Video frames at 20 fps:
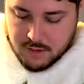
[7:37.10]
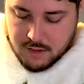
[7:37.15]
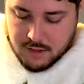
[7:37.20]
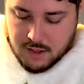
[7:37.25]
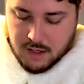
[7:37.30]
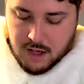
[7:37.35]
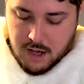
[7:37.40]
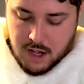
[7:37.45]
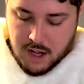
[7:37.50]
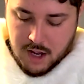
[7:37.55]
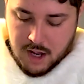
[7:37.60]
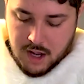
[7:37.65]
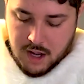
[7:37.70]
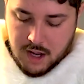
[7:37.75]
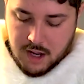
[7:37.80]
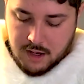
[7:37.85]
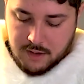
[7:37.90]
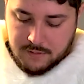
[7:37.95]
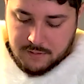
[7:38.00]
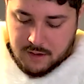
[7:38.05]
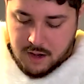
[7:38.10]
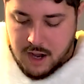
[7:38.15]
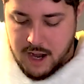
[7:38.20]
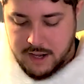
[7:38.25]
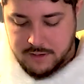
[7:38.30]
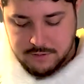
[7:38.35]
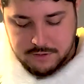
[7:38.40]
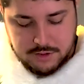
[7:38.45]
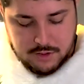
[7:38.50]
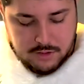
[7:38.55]
All
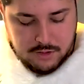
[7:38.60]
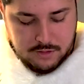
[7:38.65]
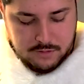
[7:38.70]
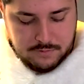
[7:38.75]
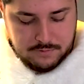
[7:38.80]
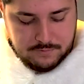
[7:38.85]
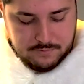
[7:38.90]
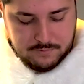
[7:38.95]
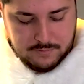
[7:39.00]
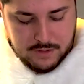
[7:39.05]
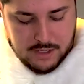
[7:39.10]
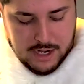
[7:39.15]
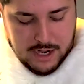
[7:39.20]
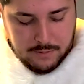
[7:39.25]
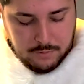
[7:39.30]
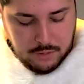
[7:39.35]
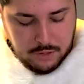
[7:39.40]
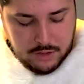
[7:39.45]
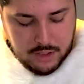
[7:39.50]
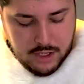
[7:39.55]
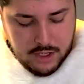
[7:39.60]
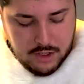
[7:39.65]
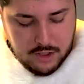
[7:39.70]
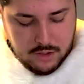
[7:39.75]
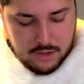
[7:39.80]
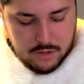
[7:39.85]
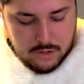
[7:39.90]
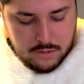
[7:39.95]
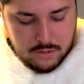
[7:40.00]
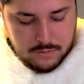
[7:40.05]
right, so I will
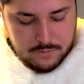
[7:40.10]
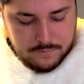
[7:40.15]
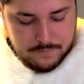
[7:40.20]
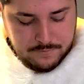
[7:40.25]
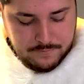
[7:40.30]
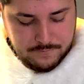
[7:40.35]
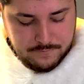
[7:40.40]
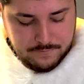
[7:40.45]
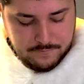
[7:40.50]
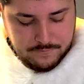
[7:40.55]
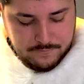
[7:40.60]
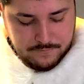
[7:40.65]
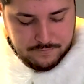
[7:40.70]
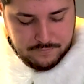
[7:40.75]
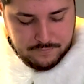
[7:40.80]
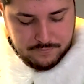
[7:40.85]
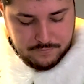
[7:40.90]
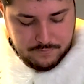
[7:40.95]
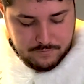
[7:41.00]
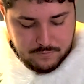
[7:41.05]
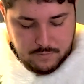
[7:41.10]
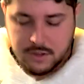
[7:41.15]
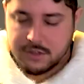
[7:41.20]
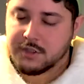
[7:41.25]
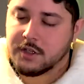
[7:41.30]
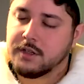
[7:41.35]
go. Let's do